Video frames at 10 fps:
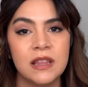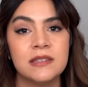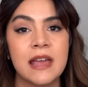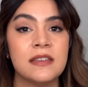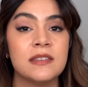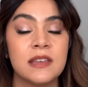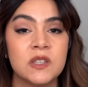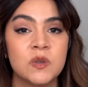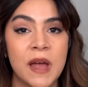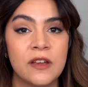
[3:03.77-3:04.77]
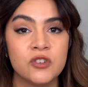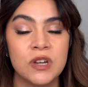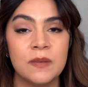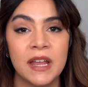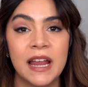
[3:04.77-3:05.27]
this as a spot
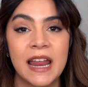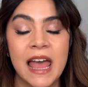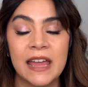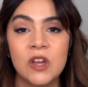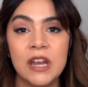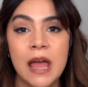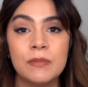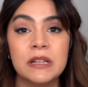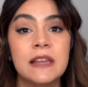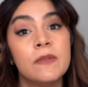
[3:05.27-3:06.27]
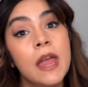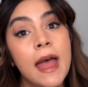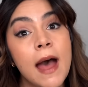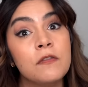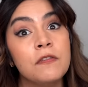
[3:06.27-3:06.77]
treatment. And I could not believe
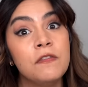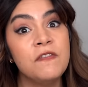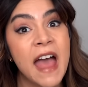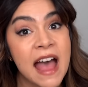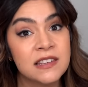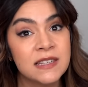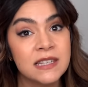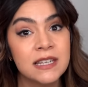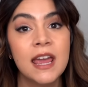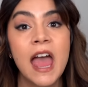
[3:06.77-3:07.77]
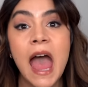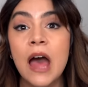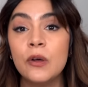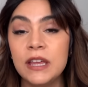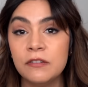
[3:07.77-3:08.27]
how fast,
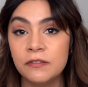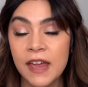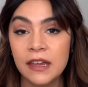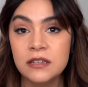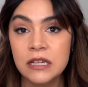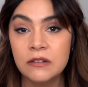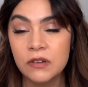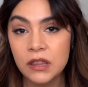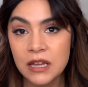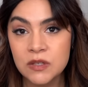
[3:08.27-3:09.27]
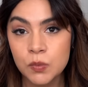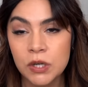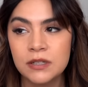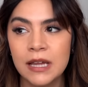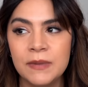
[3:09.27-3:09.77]
how effective this
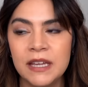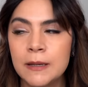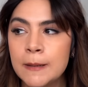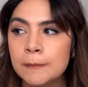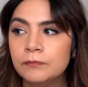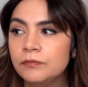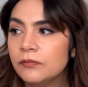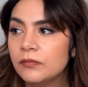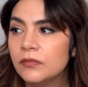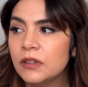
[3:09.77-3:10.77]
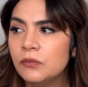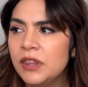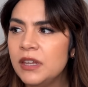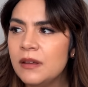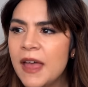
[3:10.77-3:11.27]
worked. I mean,
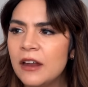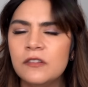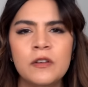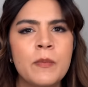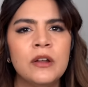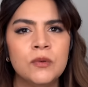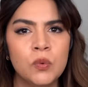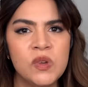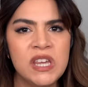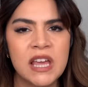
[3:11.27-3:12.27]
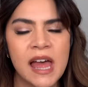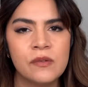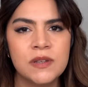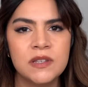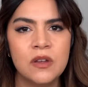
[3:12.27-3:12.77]
within a matter of about a week,
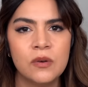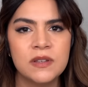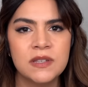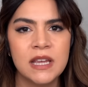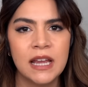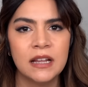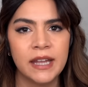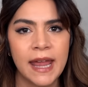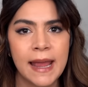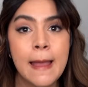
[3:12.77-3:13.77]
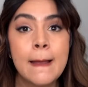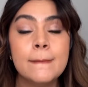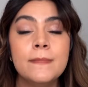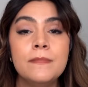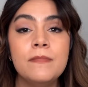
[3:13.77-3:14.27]
I was noticing like
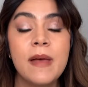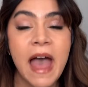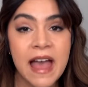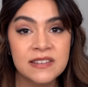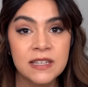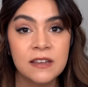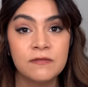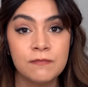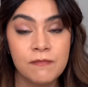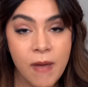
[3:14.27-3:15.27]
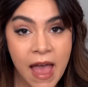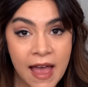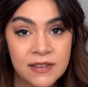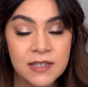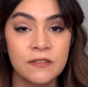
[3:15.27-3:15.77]
massive,
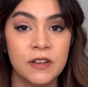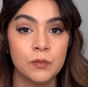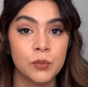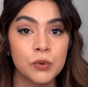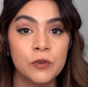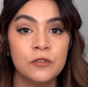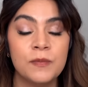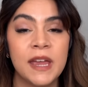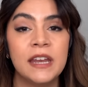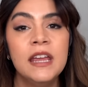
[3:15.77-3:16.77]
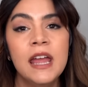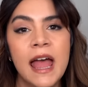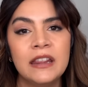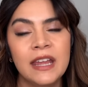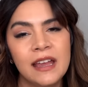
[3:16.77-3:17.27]
massive improvement.
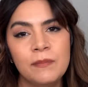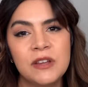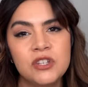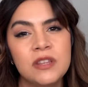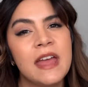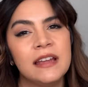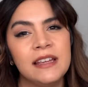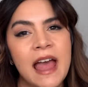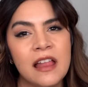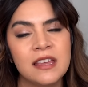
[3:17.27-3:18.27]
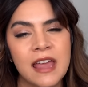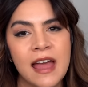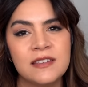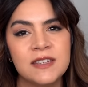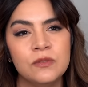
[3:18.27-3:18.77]
And like I mentioned, that gallic
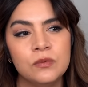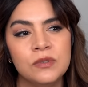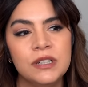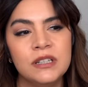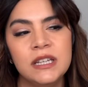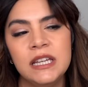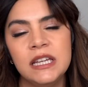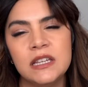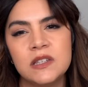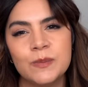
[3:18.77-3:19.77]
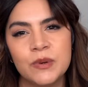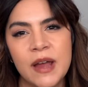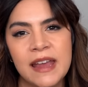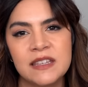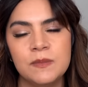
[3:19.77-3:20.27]
acid really
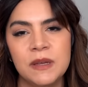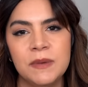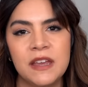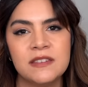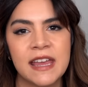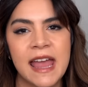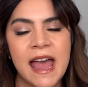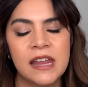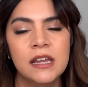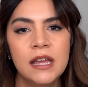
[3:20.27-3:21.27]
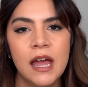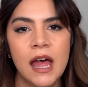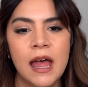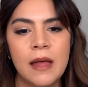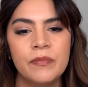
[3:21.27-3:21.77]
surprised me because I had
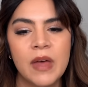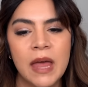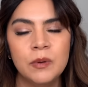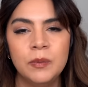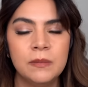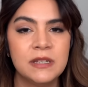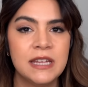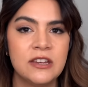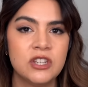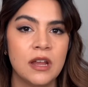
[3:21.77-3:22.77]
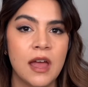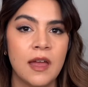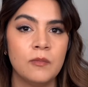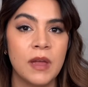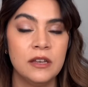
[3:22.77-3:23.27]
hyperpigmentation
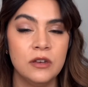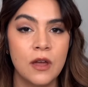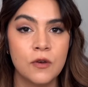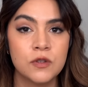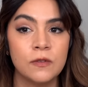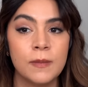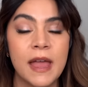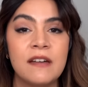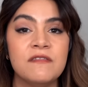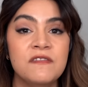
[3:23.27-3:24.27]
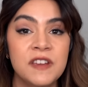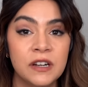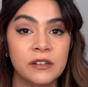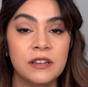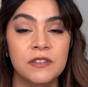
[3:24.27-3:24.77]
on my nose from a
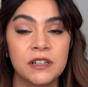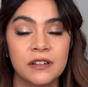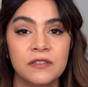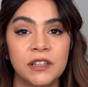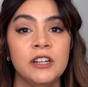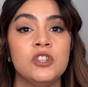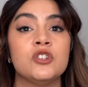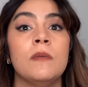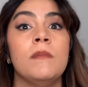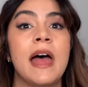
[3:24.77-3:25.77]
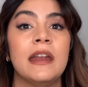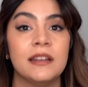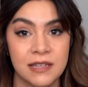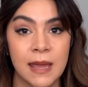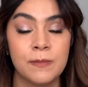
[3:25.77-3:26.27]
very, very, very
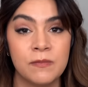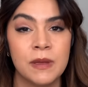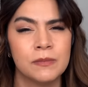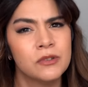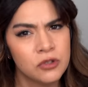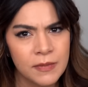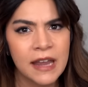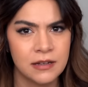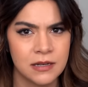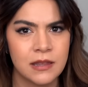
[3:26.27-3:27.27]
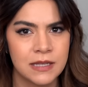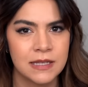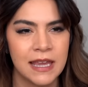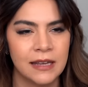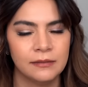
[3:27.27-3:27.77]
traumatic type of pimple. Traumatic to the
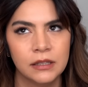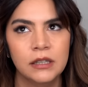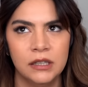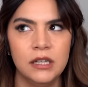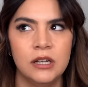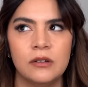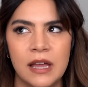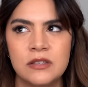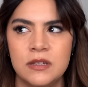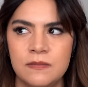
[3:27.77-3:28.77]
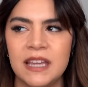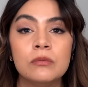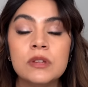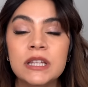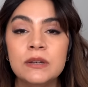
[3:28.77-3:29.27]
skin, you know, and to me.
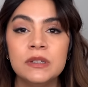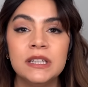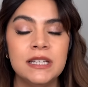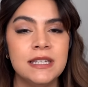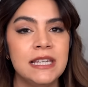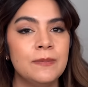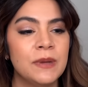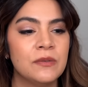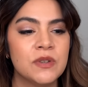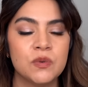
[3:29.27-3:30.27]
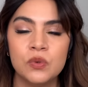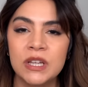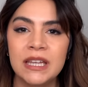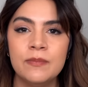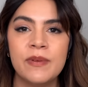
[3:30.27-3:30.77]
Really, really deep. It was
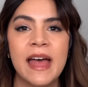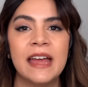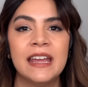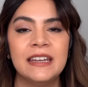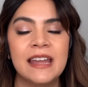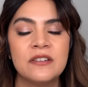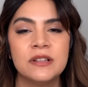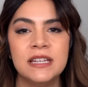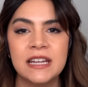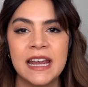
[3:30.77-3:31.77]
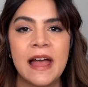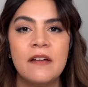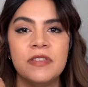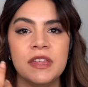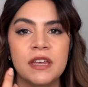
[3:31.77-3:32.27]
really bad. And not only did I
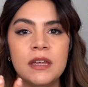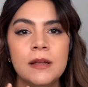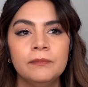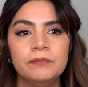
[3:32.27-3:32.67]
have the